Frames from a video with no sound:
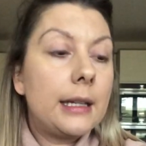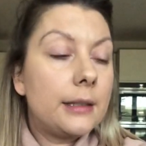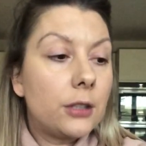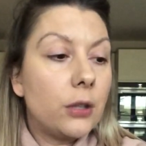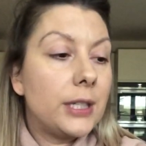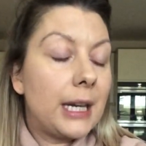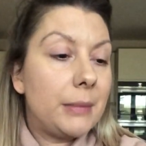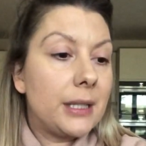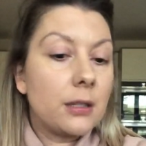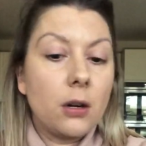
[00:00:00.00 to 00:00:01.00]
Don't get me
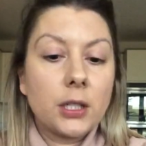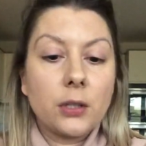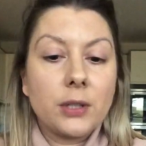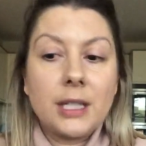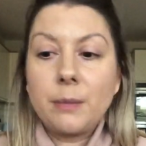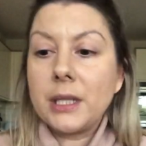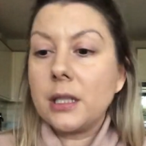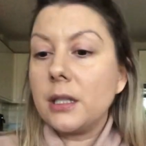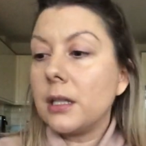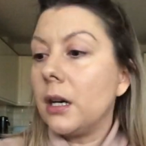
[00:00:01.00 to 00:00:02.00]
started on this
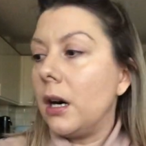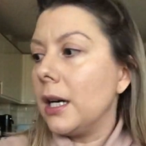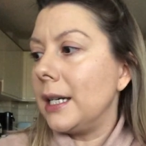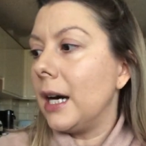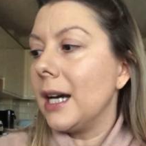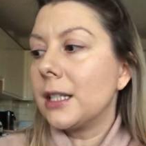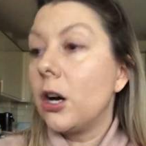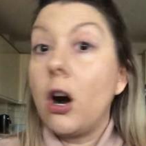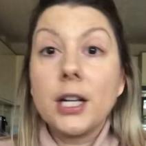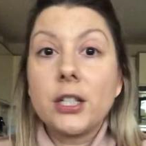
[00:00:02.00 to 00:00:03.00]
because I
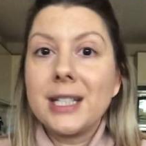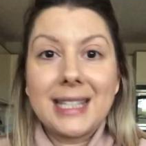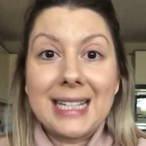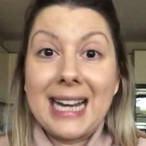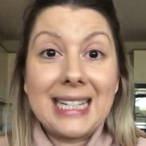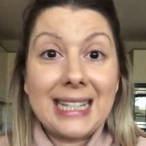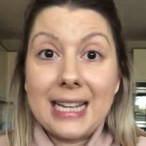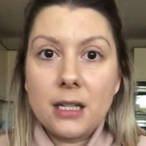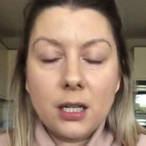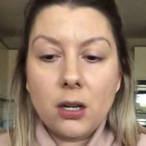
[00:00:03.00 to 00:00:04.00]
couldn't stand it then
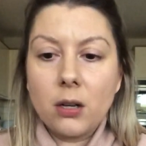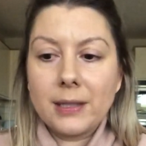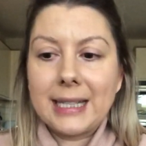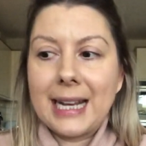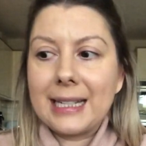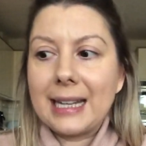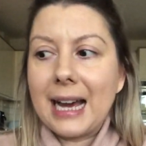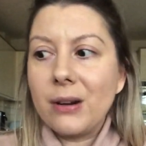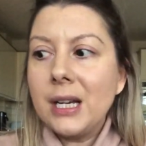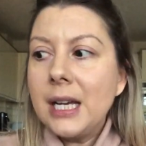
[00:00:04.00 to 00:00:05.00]
and I can't stand it
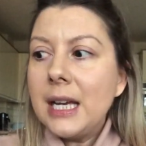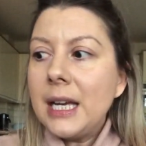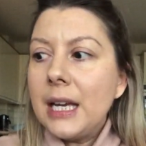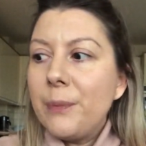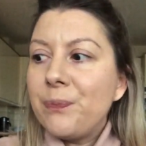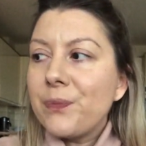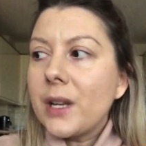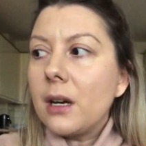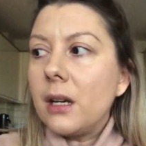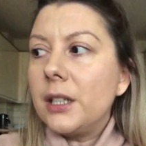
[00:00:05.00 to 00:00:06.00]
now.
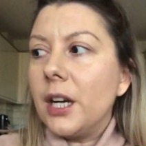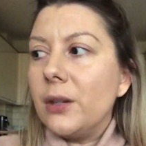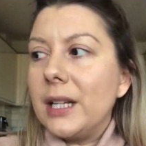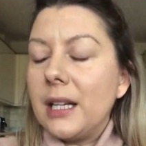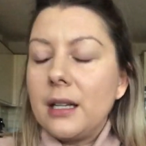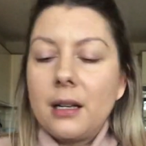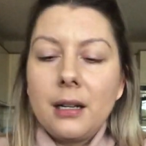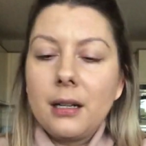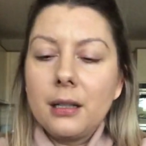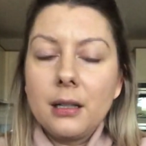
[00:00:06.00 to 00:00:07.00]
You know,
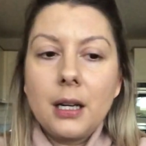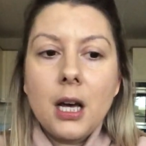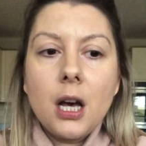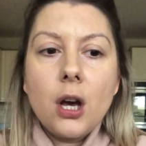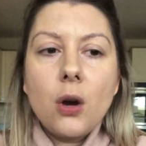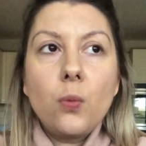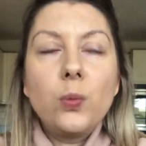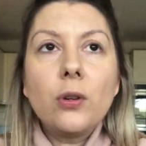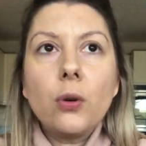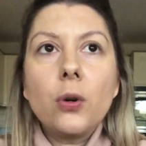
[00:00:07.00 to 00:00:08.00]

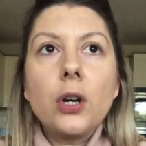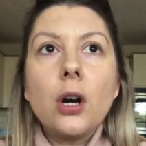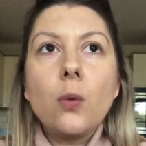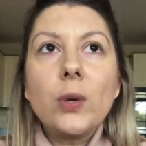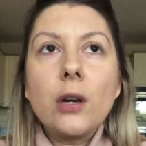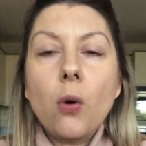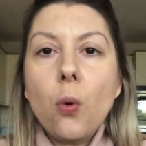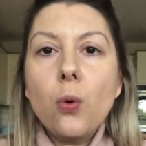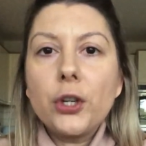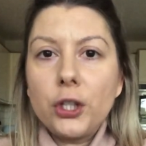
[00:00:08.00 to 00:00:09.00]
we're
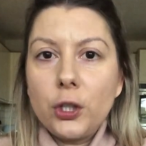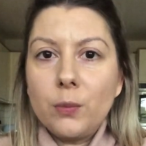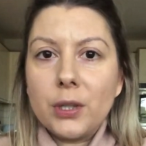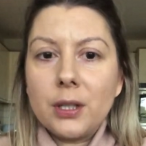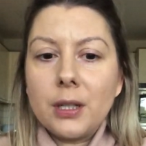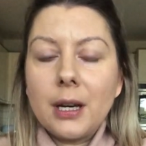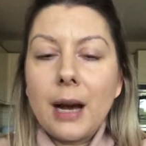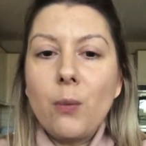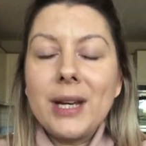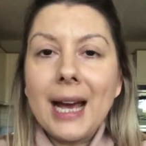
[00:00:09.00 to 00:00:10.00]
all human
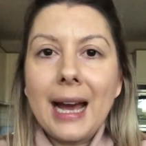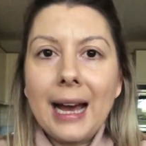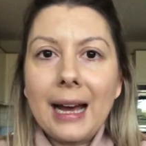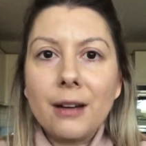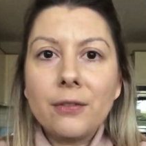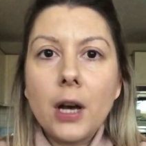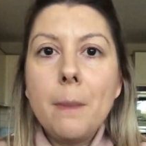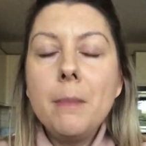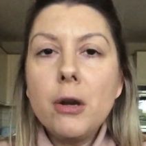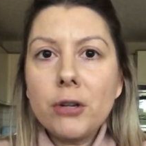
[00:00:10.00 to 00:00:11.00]
and we have a
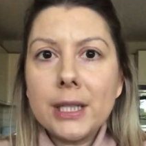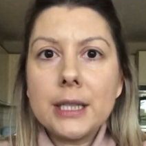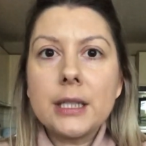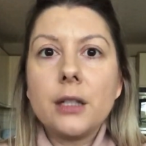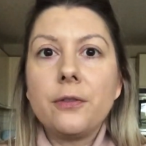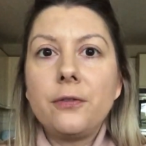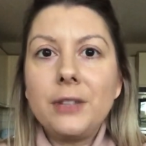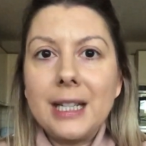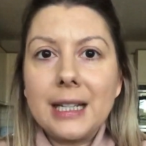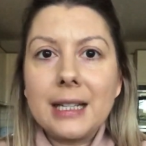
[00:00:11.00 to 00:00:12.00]
myriad of
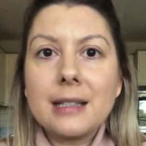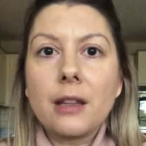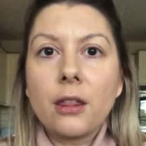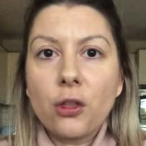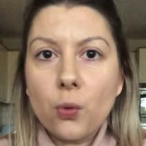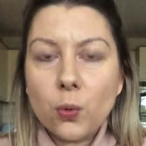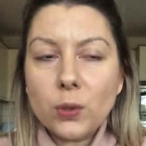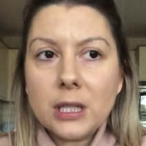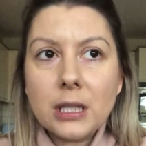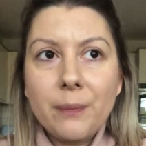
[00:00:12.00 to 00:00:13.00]
feelings and
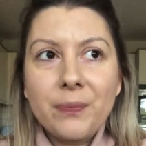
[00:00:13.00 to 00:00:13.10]
thoughts.